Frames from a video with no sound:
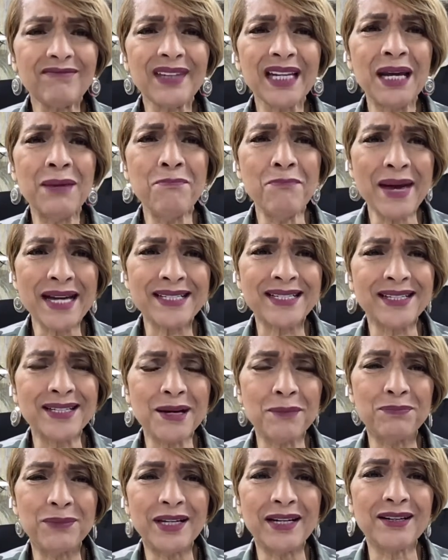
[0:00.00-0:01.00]
and messed
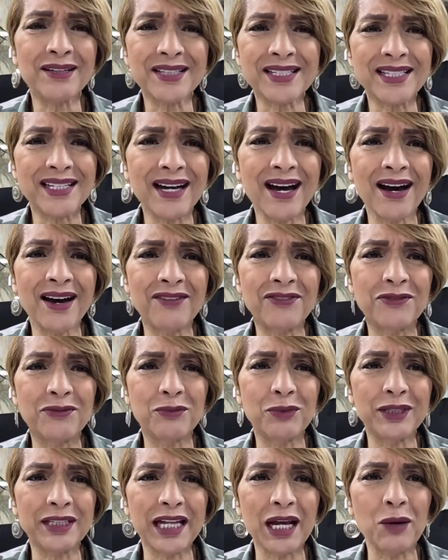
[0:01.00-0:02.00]
up their stuff,
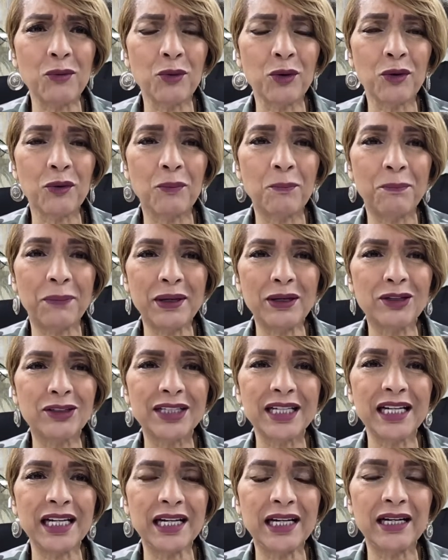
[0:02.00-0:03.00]
what they were
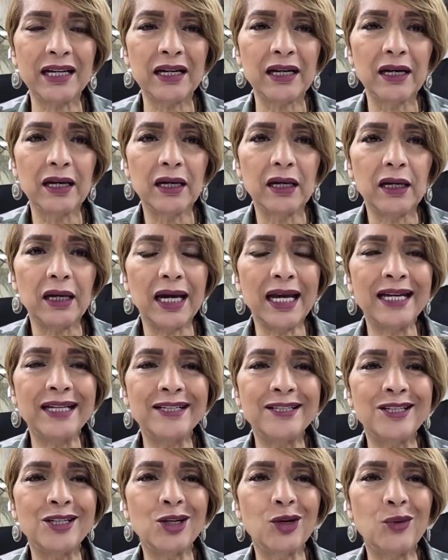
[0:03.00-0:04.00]
building and
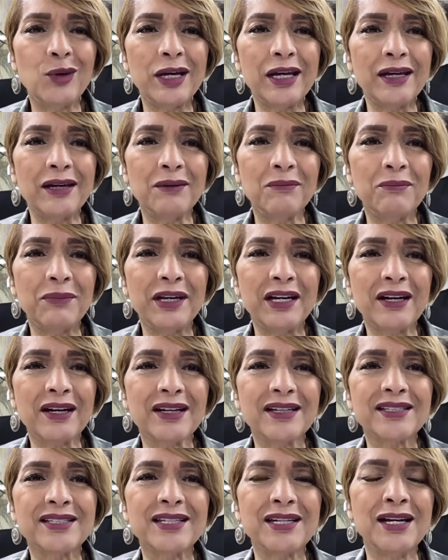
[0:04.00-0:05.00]
doing
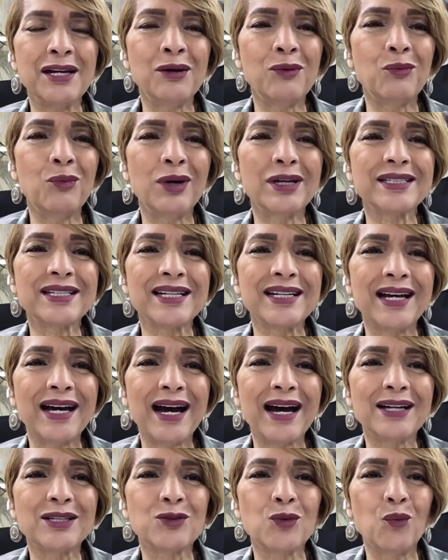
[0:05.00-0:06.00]
because it wasn't
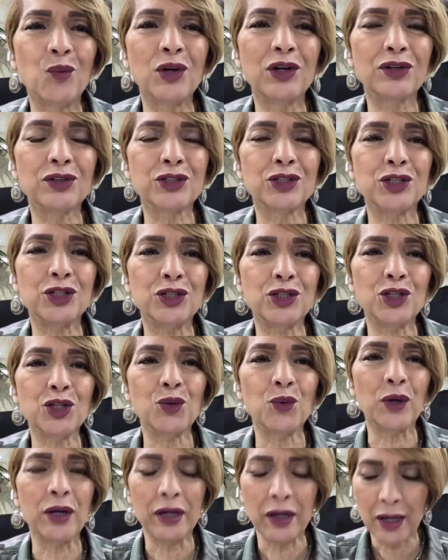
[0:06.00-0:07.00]
God's will to
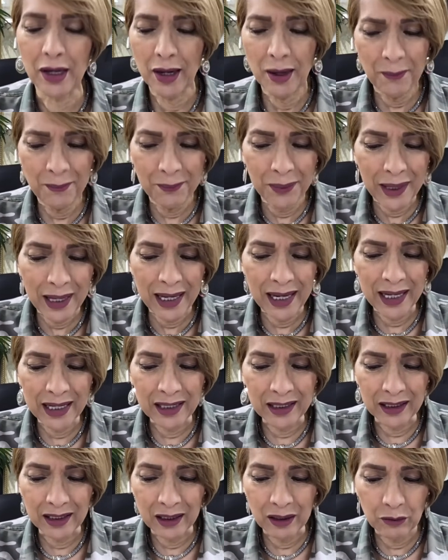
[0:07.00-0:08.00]
do it. But
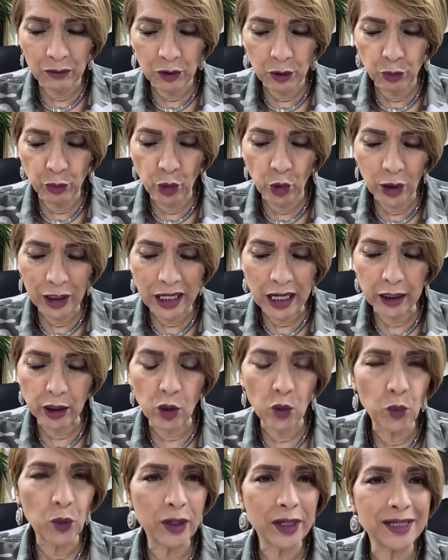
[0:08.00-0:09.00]
the point I
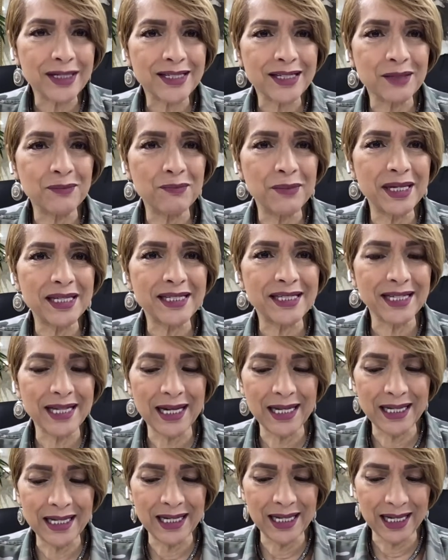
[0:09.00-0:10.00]
don't want us to miss
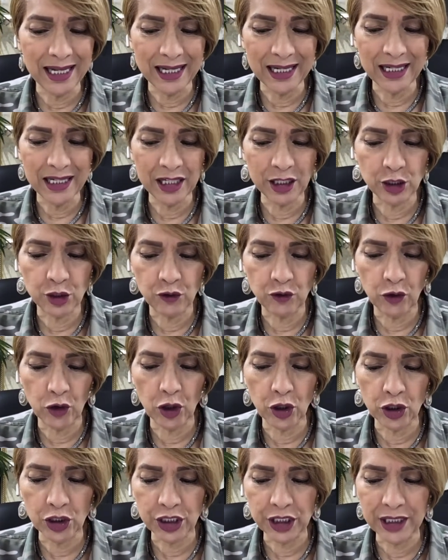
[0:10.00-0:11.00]
in, in this
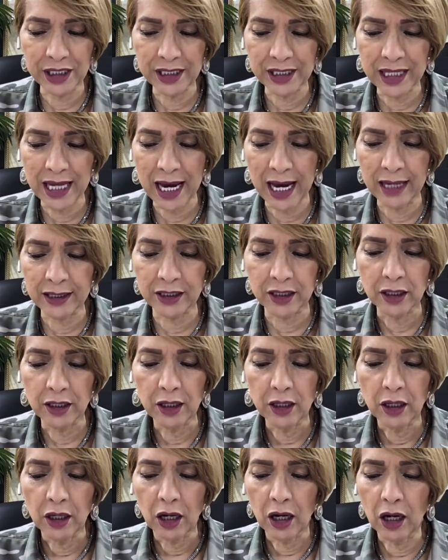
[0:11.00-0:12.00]
verse is that
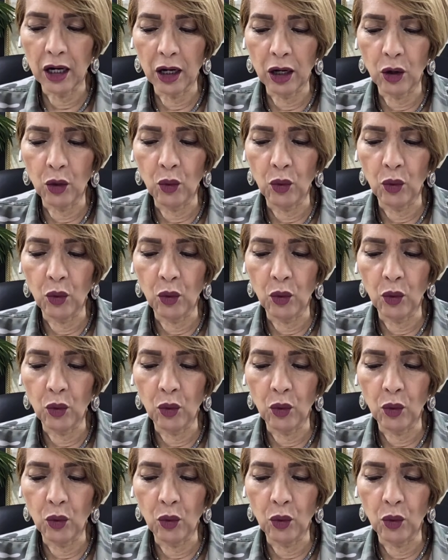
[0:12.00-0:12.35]
uh,